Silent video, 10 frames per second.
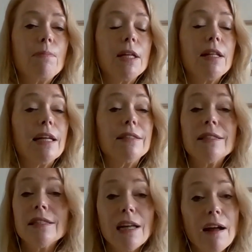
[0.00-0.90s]
But that's
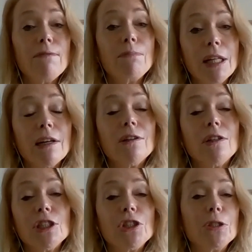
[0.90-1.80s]
a tough
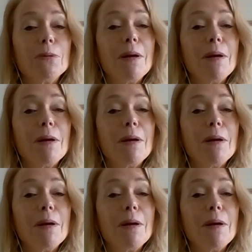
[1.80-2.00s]
political issue.